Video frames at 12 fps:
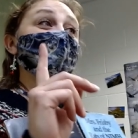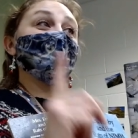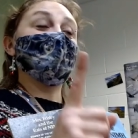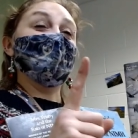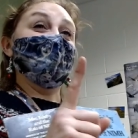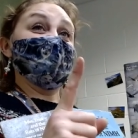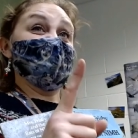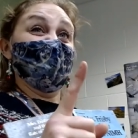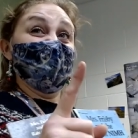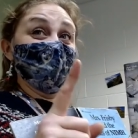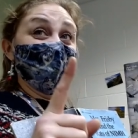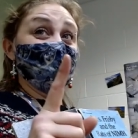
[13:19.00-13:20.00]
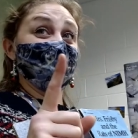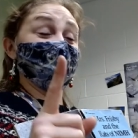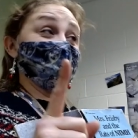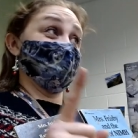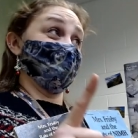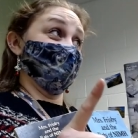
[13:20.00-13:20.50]
it can't be Mrs.
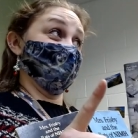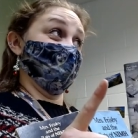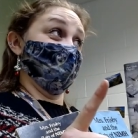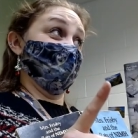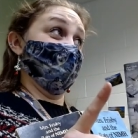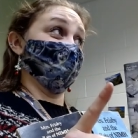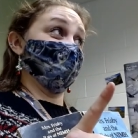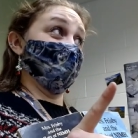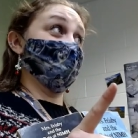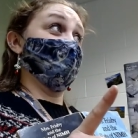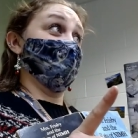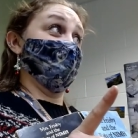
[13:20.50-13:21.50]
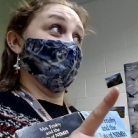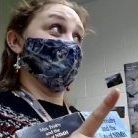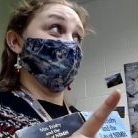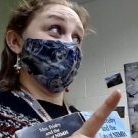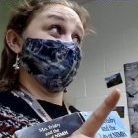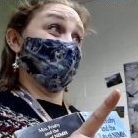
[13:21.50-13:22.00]
Frisby, right? Or she would already know the
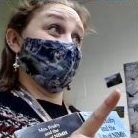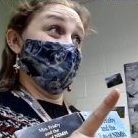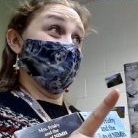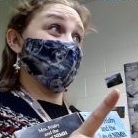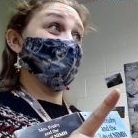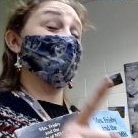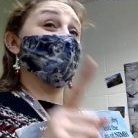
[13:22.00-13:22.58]
story. But